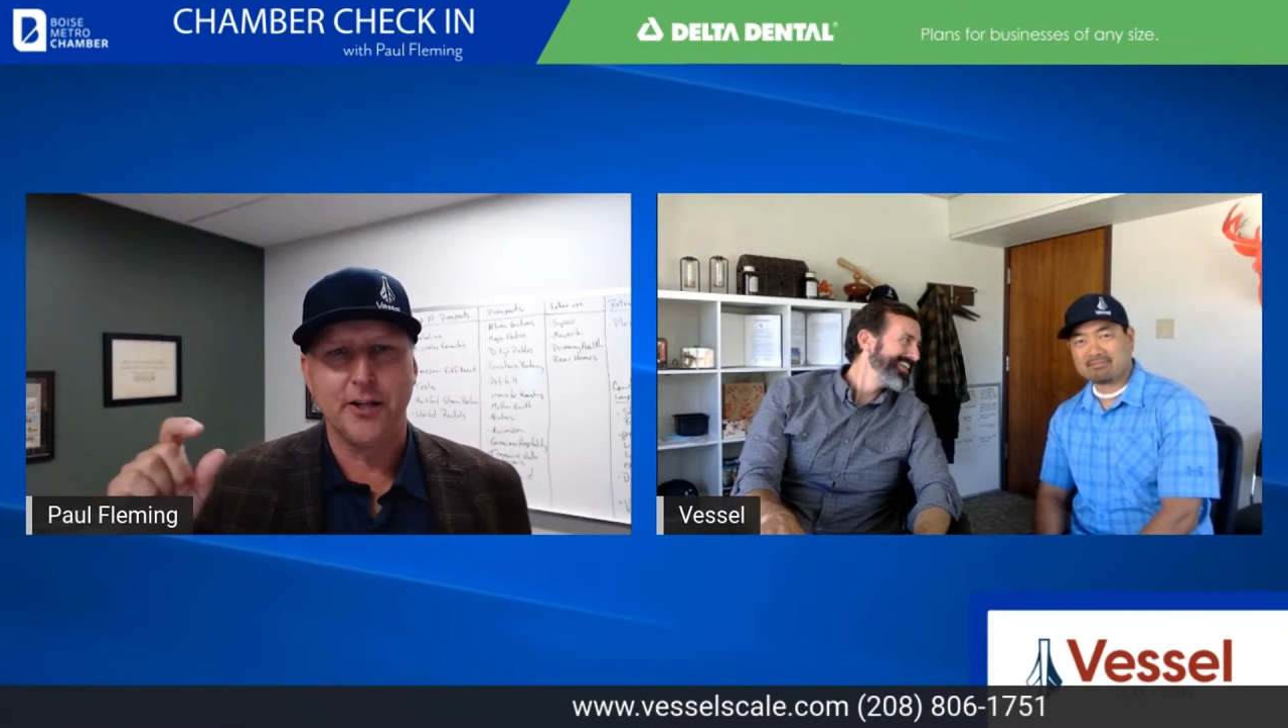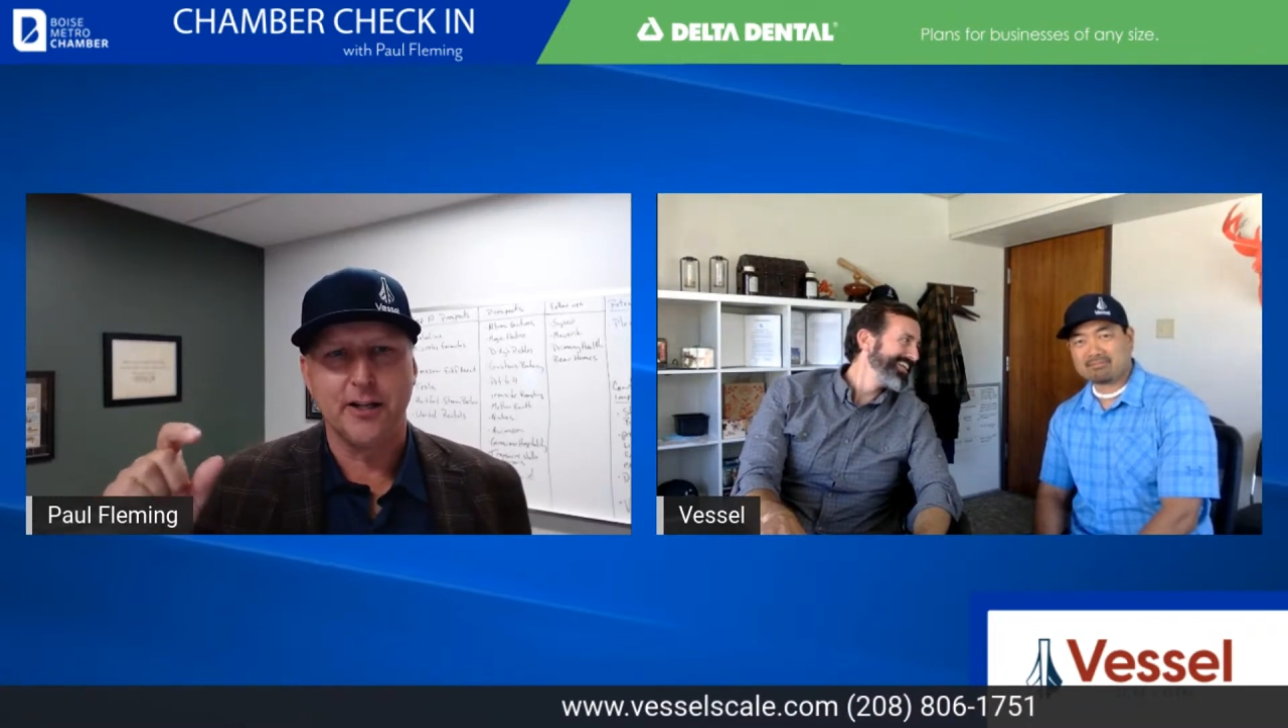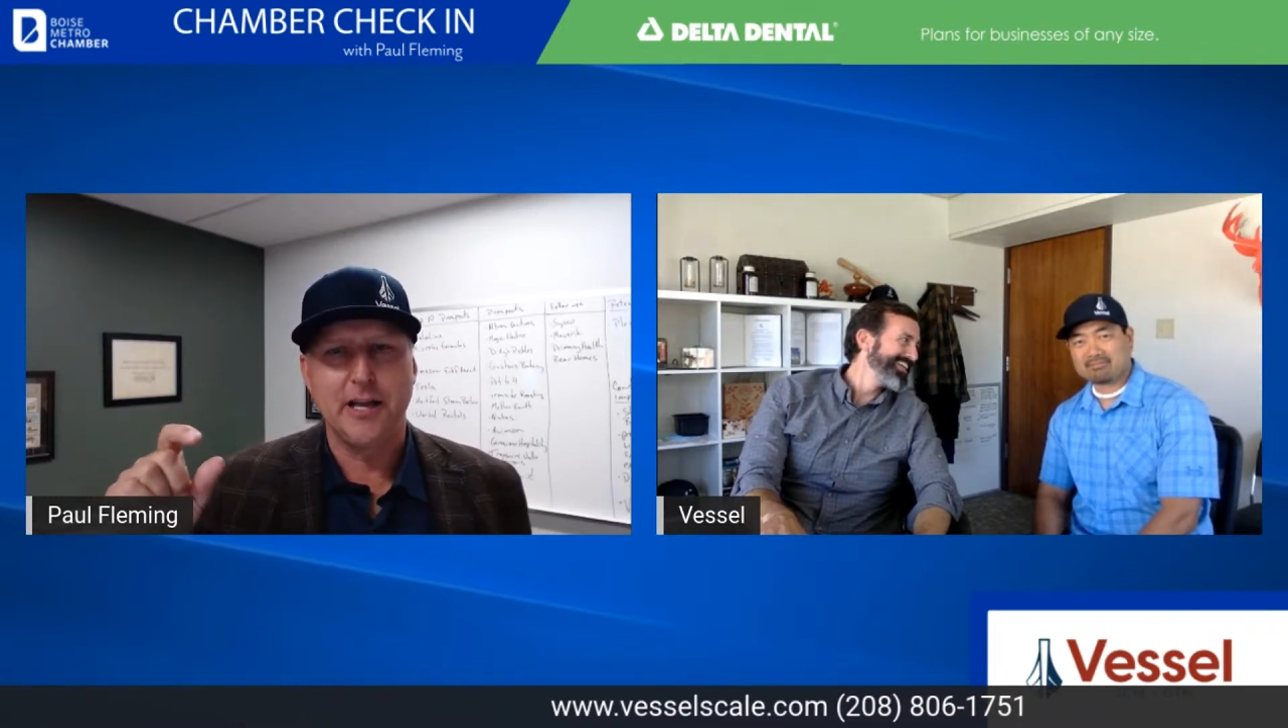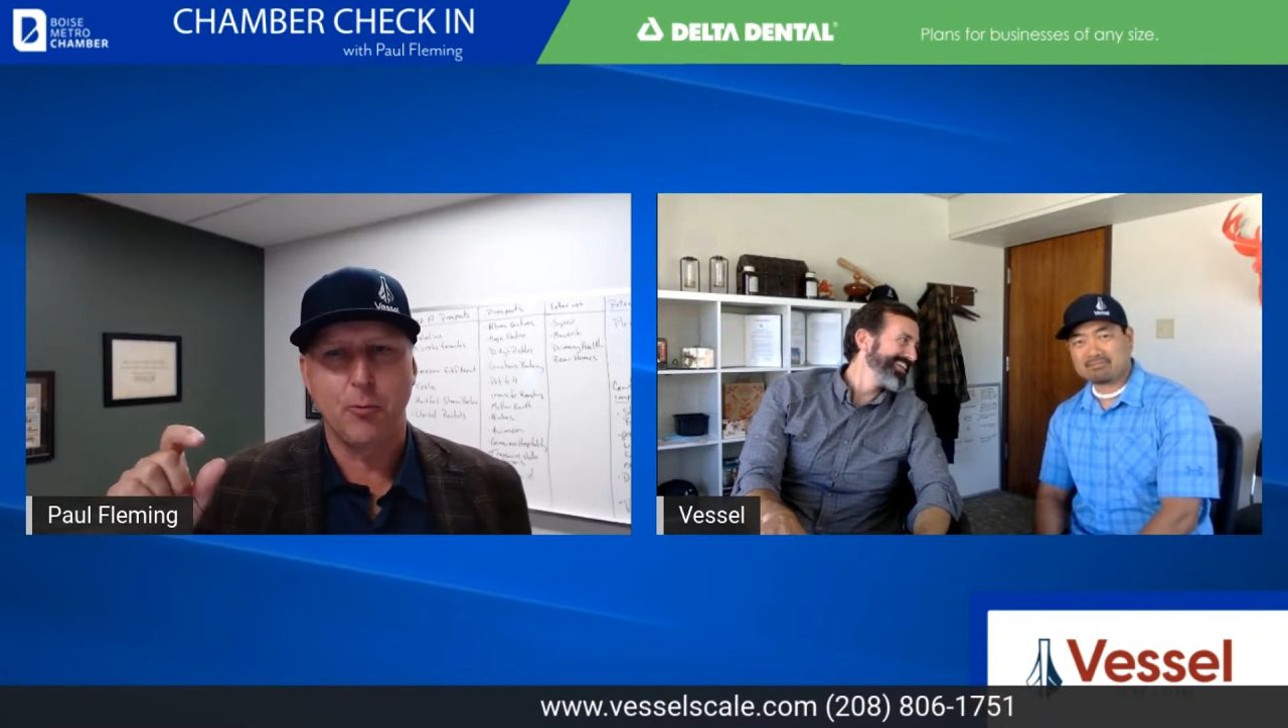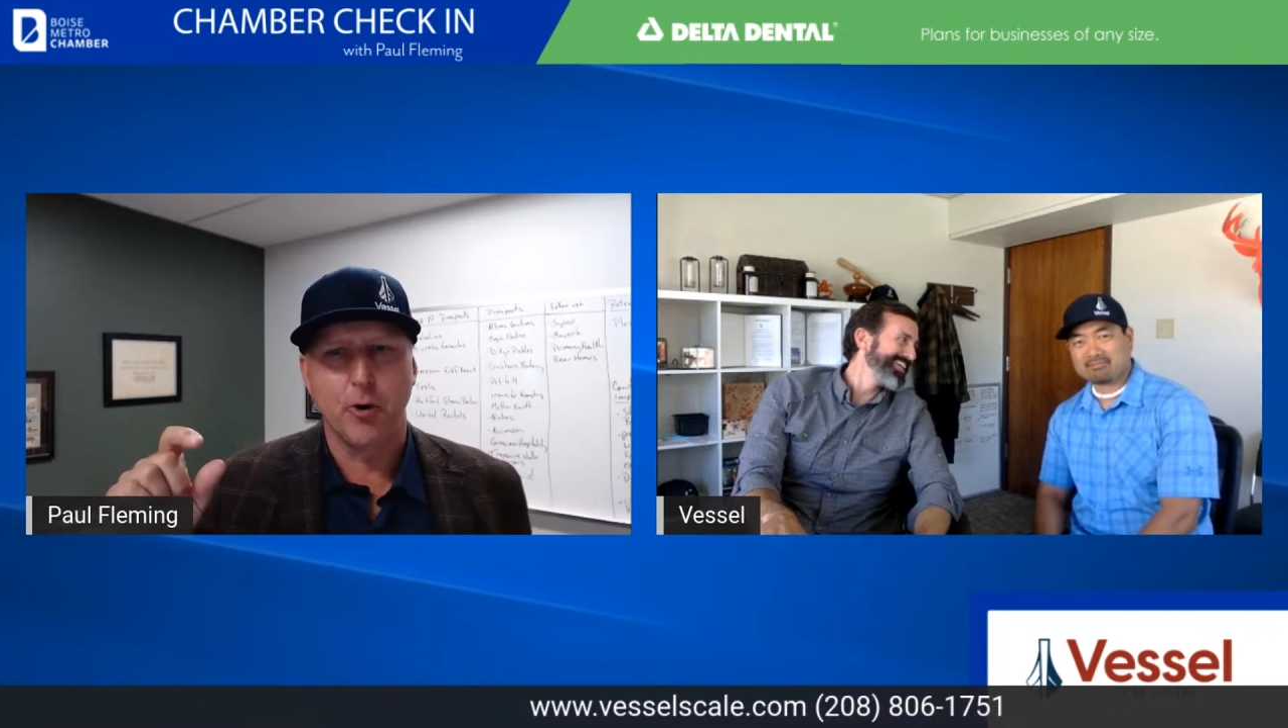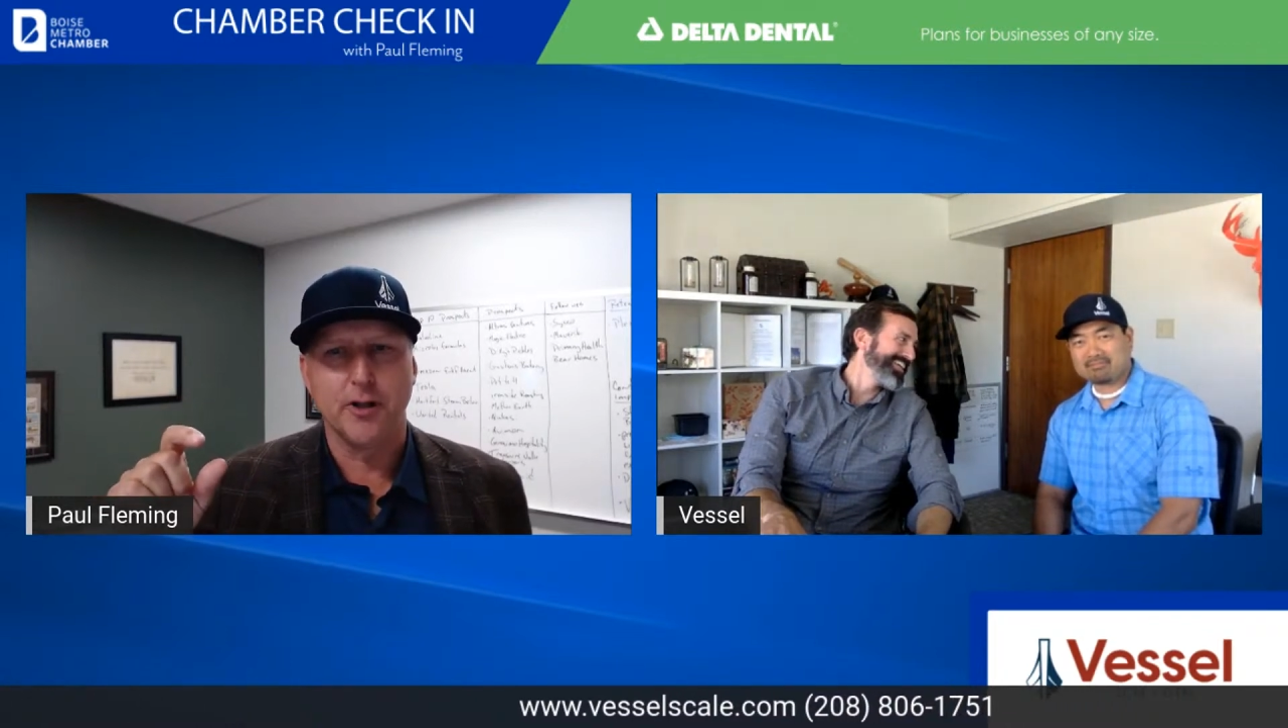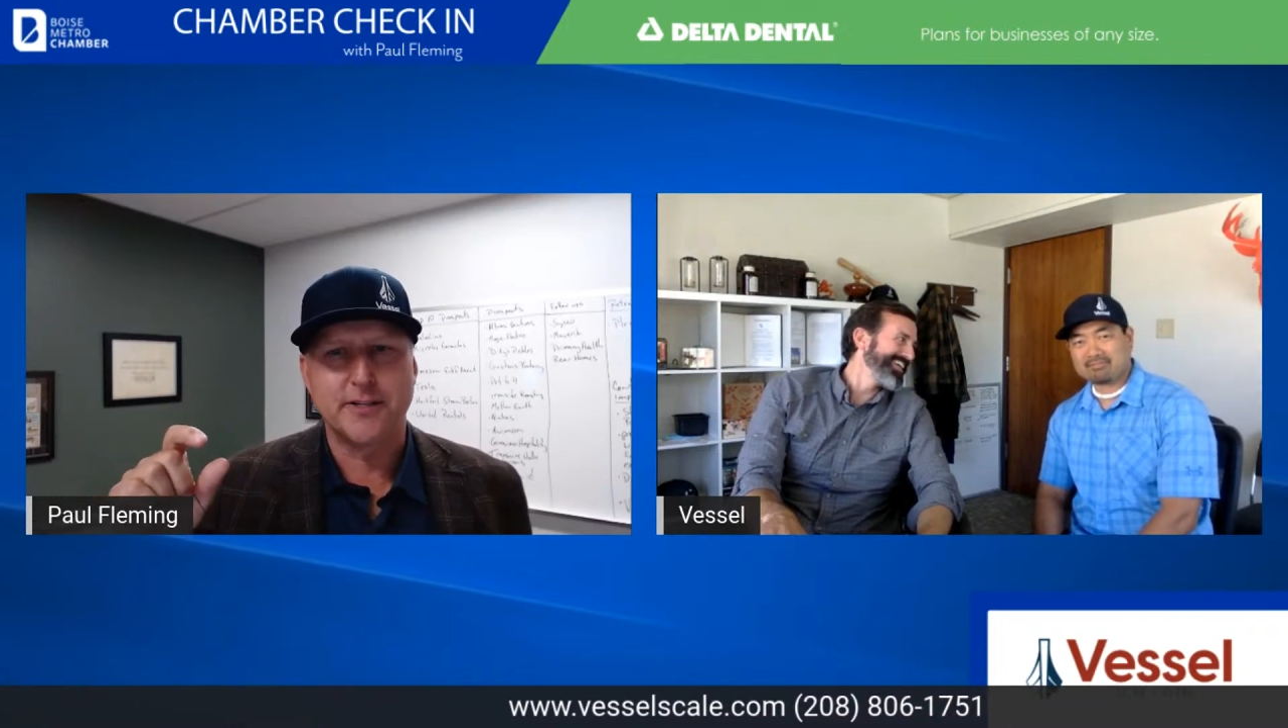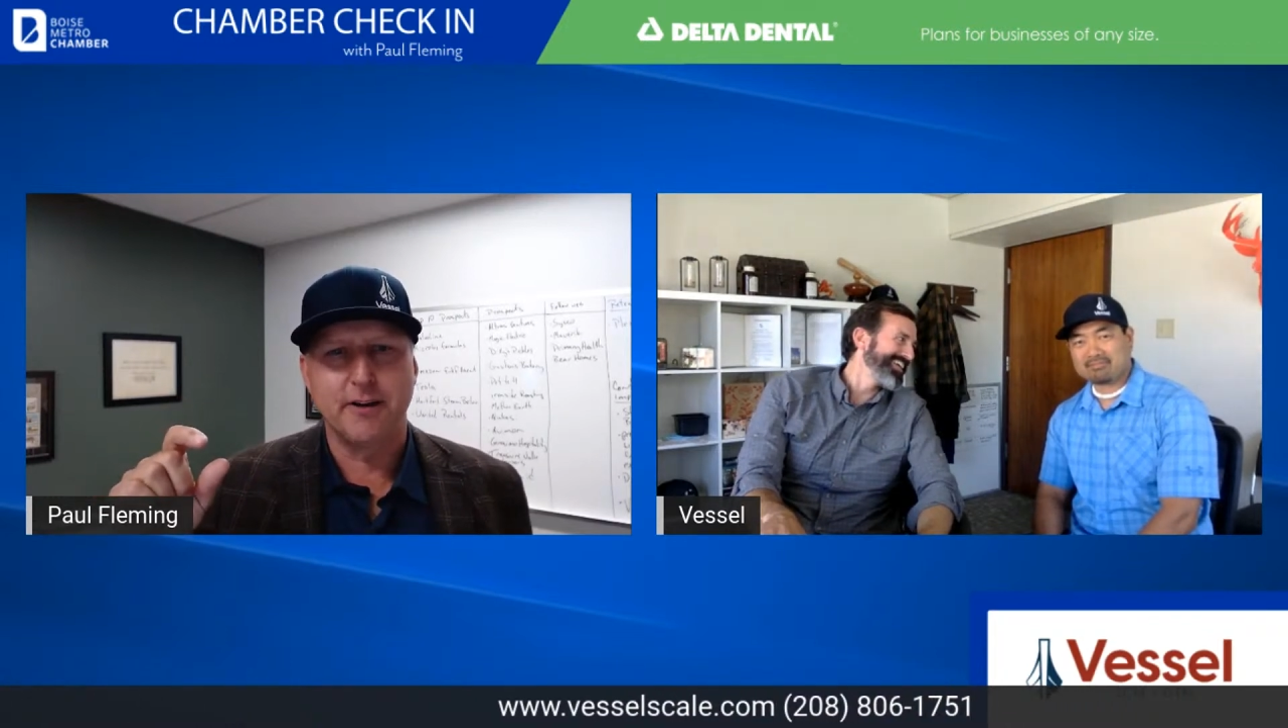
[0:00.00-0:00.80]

Little League World